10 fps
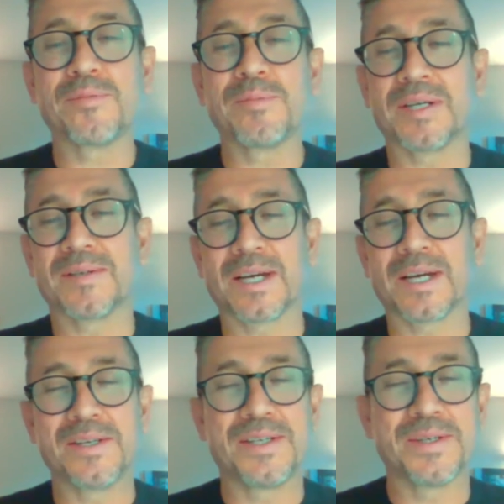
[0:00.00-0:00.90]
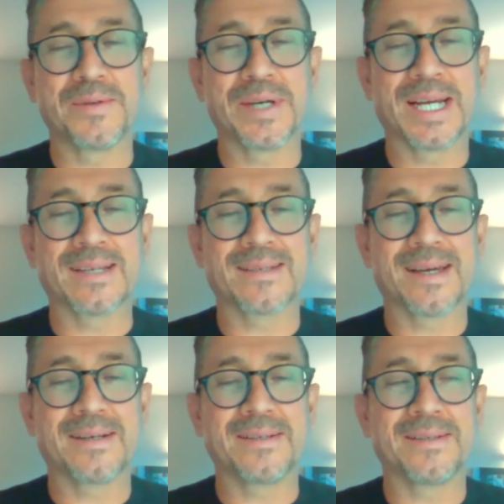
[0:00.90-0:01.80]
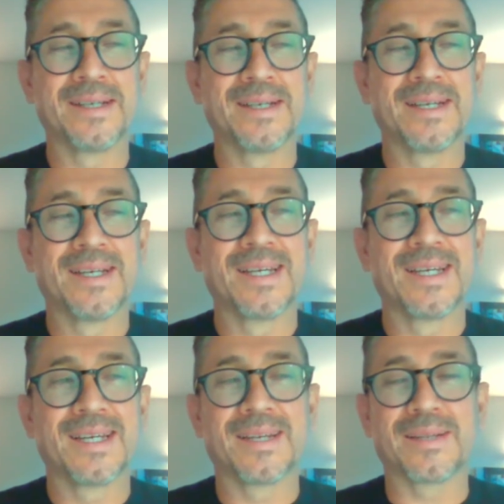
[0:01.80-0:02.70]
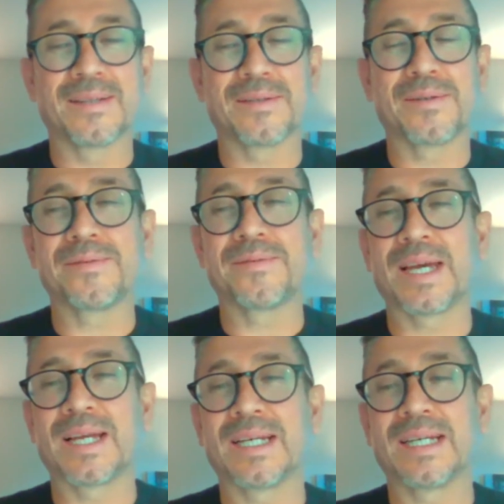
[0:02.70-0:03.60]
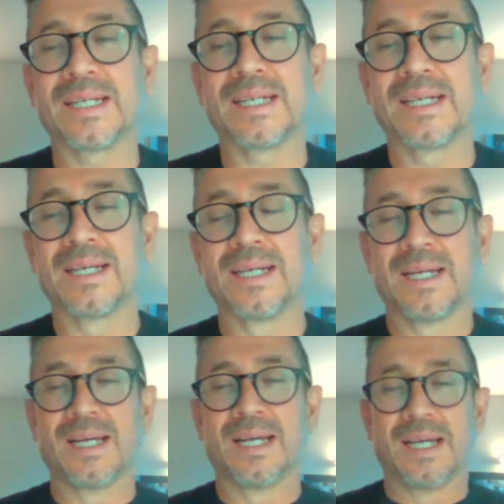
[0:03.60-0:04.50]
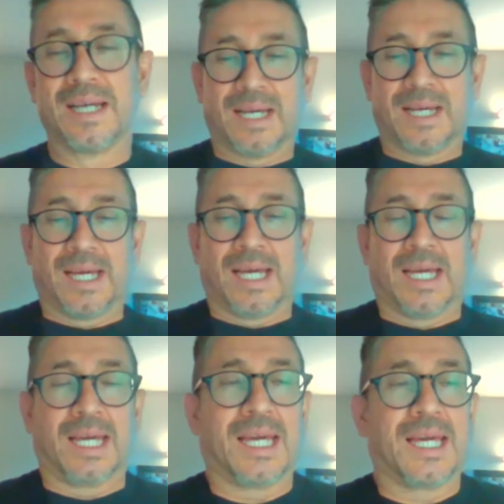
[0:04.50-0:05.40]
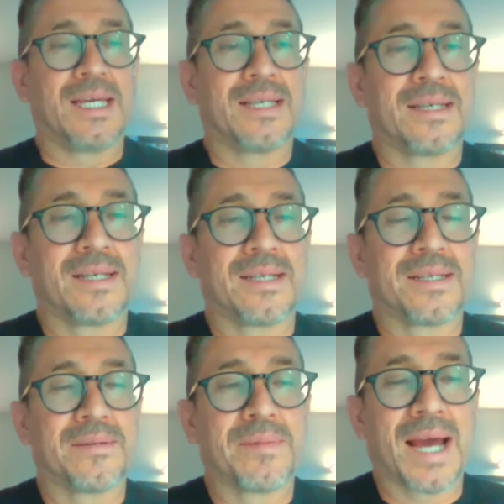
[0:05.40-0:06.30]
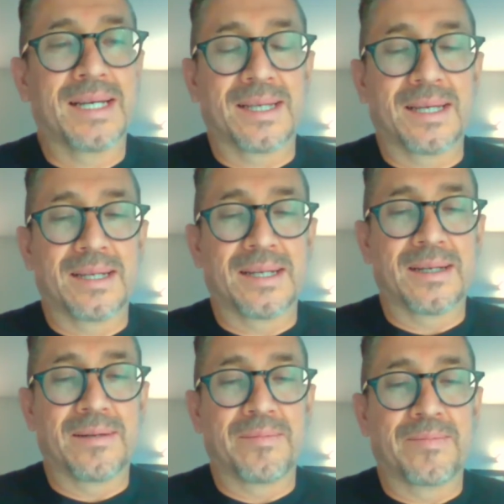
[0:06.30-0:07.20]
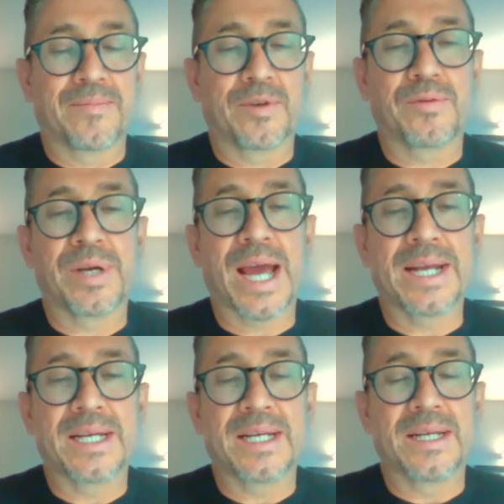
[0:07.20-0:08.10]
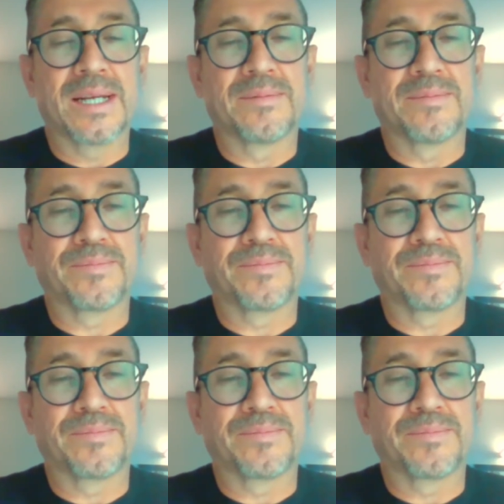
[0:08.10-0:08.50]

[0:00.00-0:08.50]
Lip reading: formulas like you do in Excel. It's all fairly easy to manage in creating